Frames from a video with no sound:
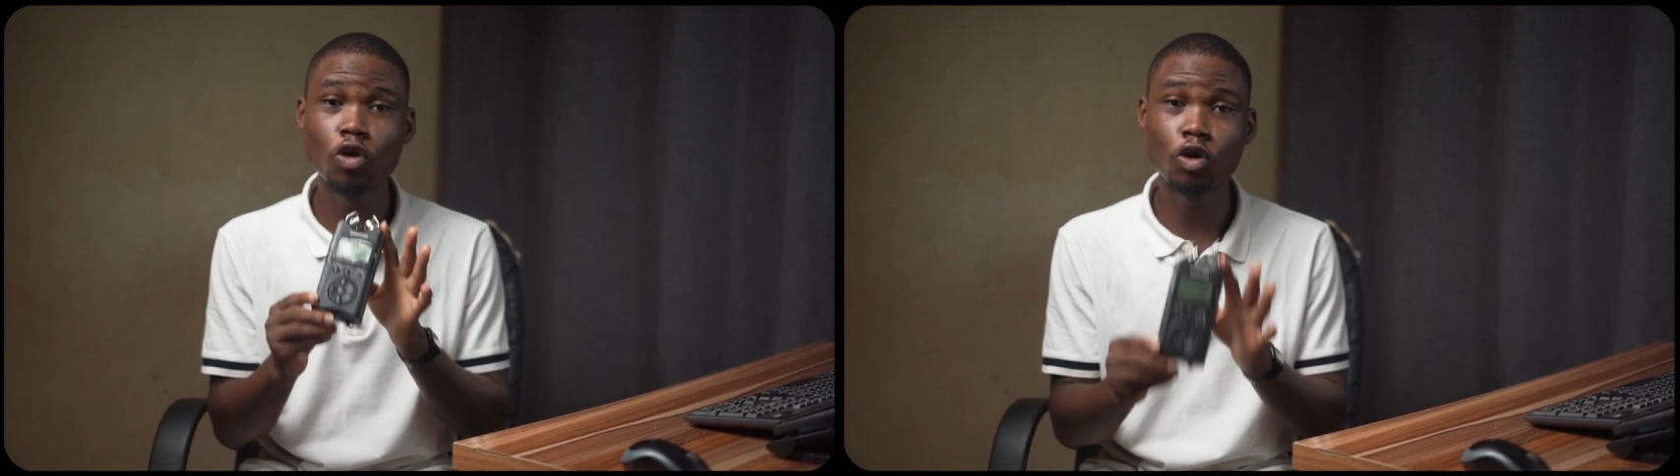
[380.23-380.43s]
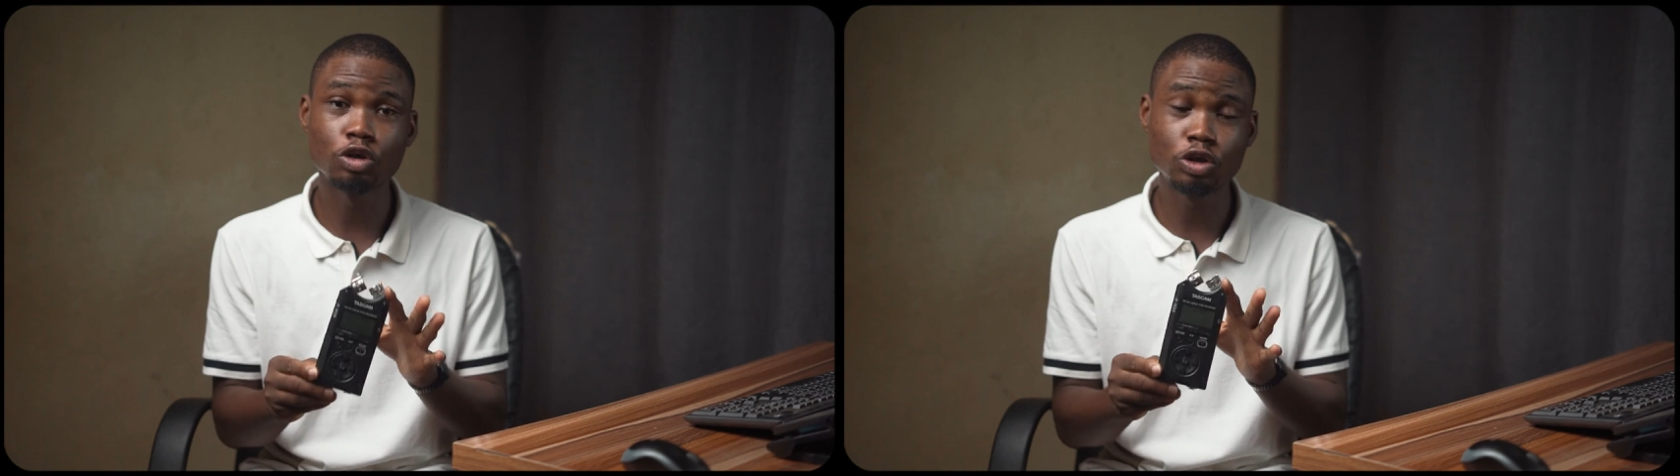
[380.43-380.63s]

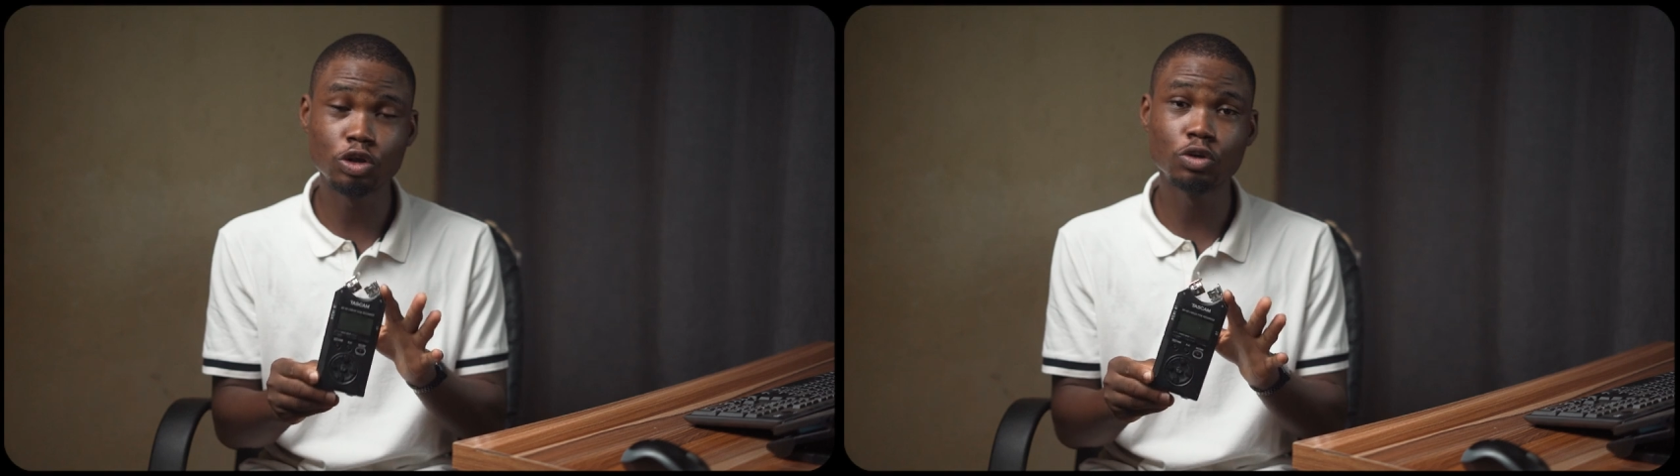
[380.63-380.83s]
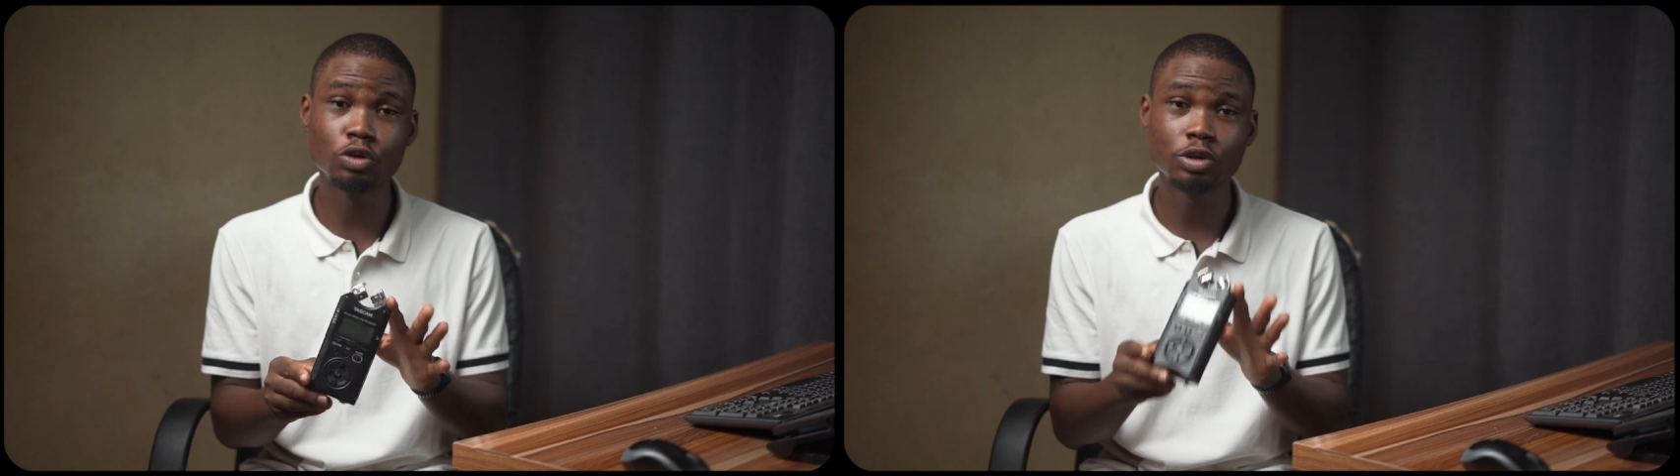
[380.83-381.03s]

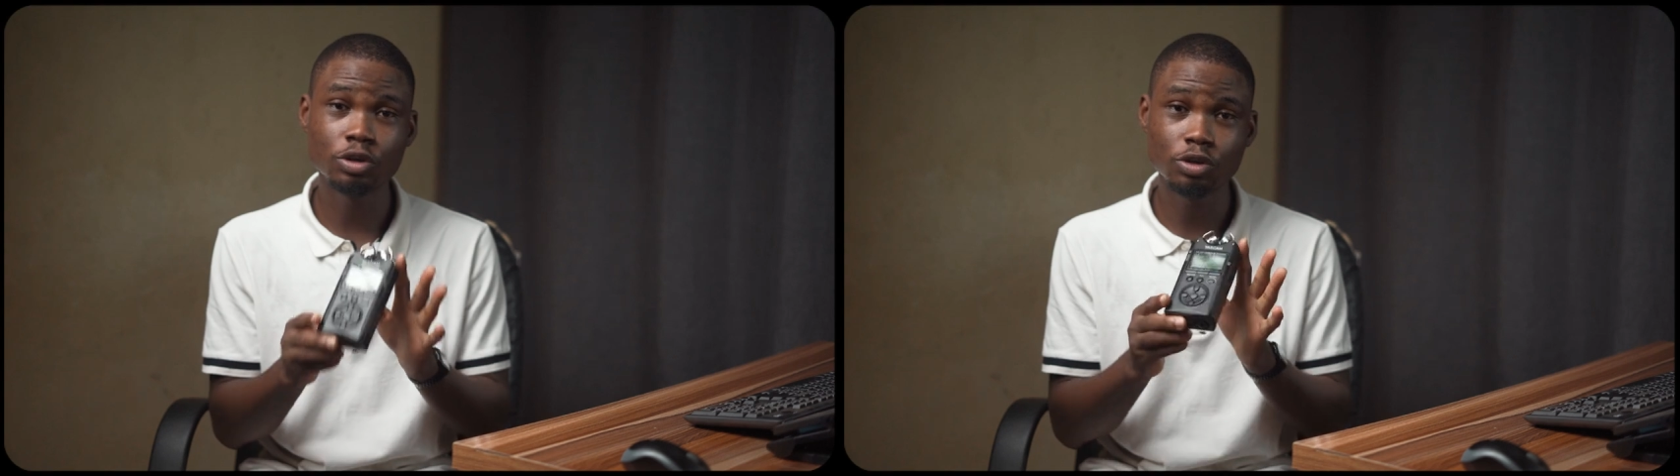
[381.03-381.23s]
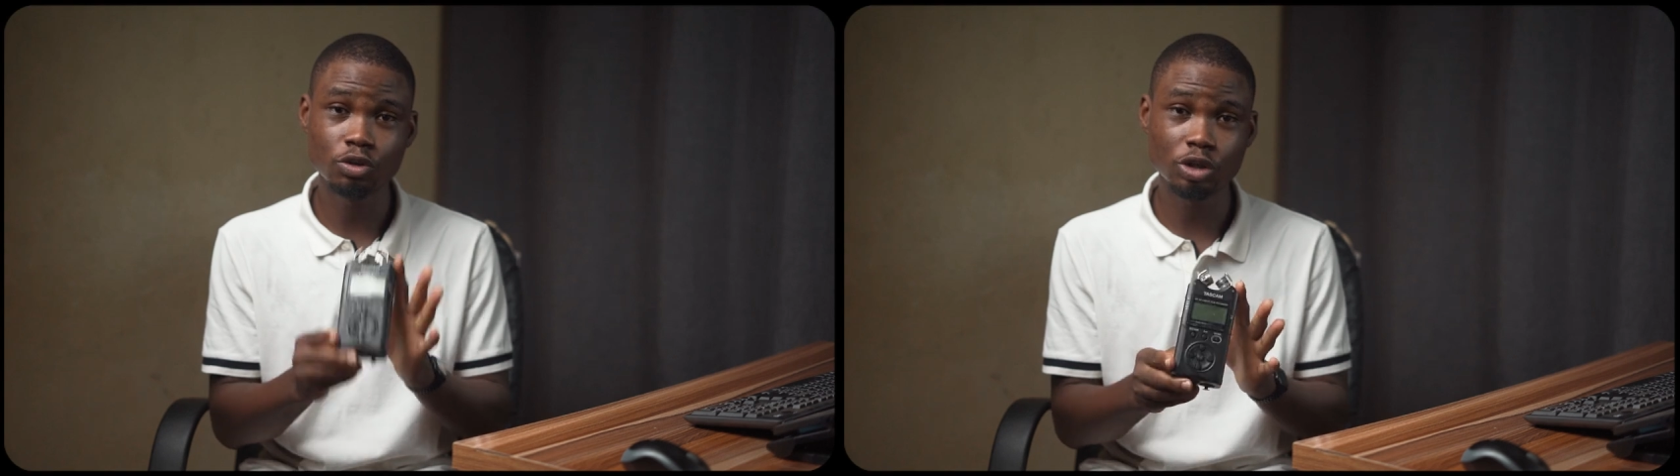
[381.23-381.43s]
audio
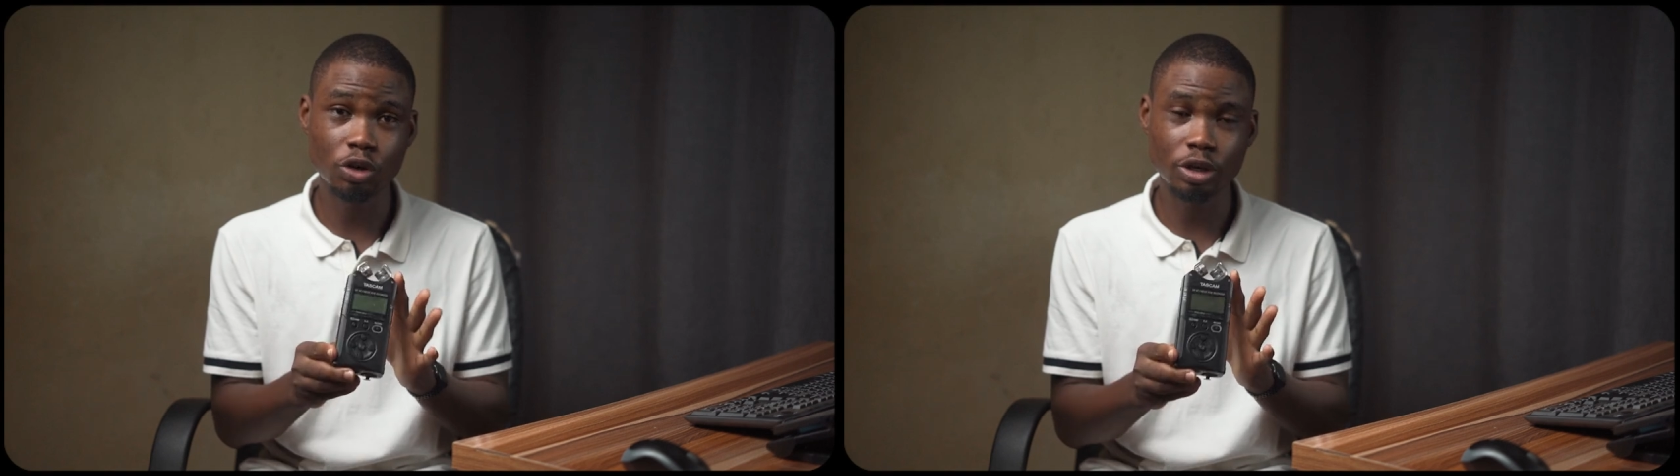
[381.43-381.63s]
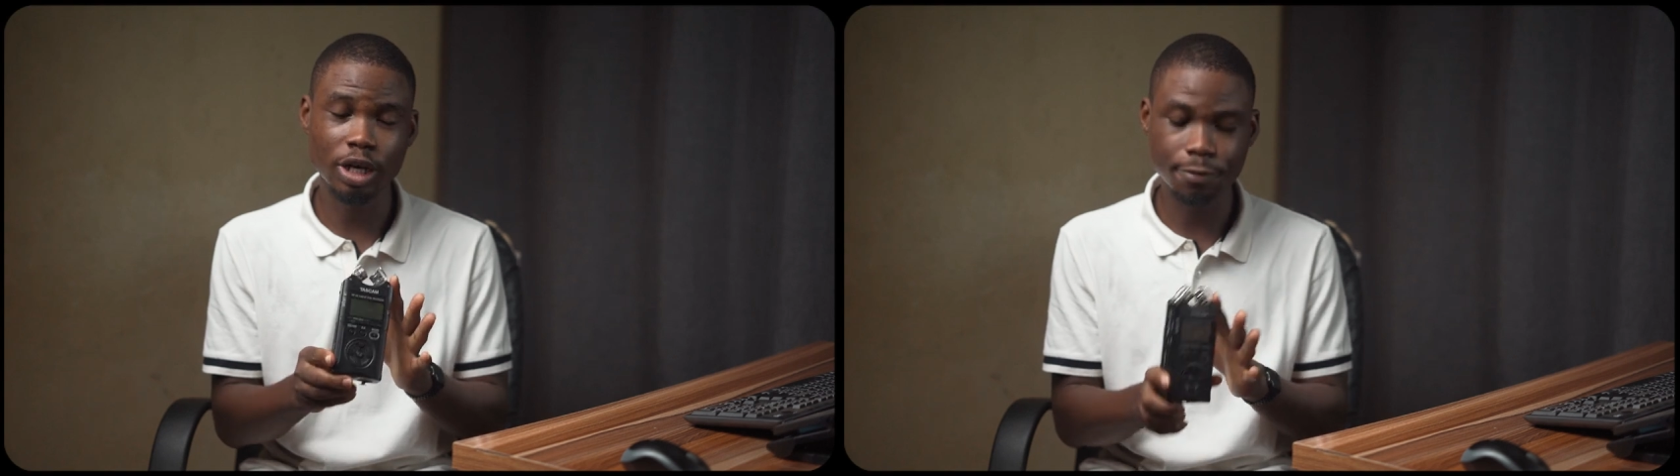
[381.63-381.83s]

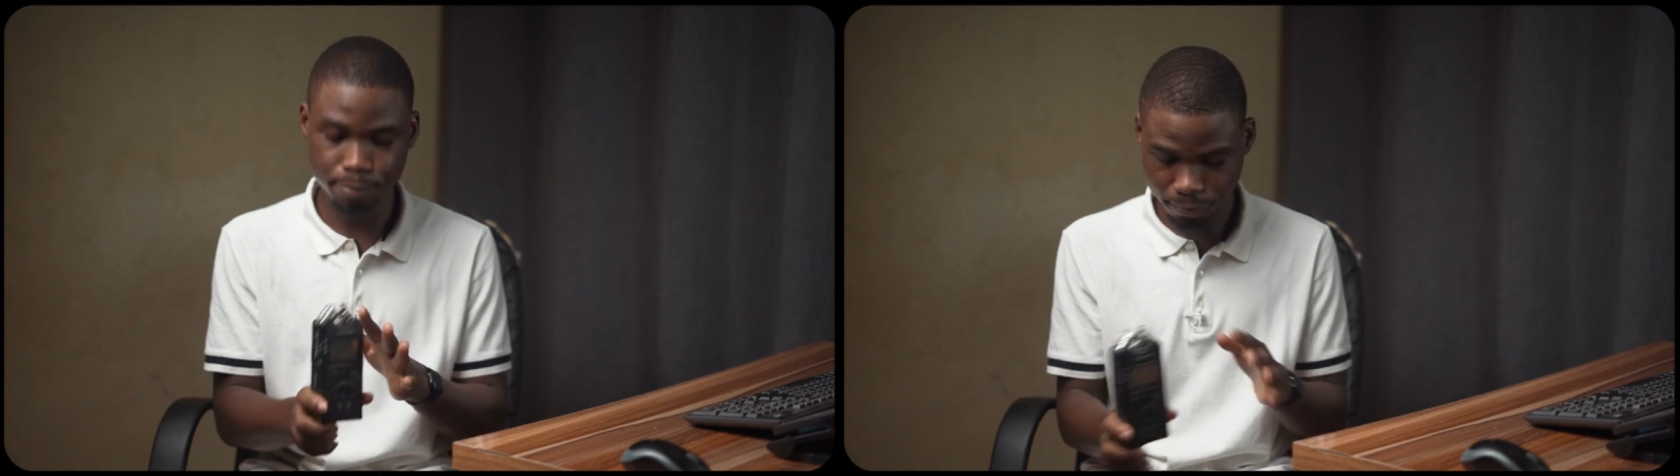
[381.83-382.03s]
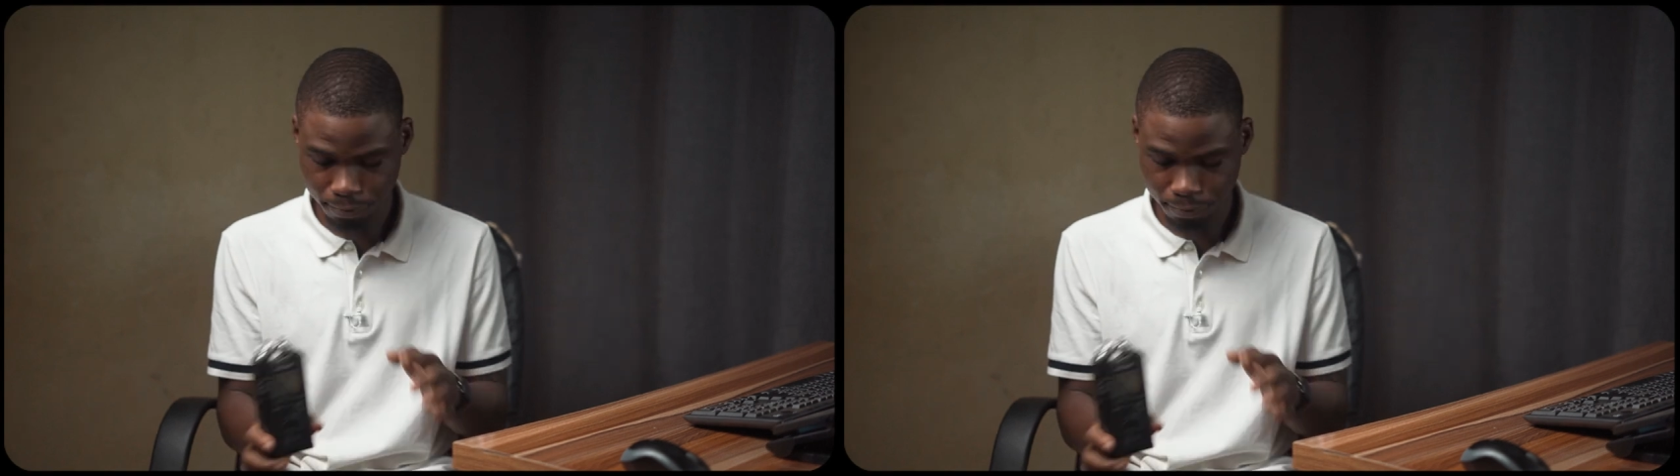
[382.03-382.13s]
recorder.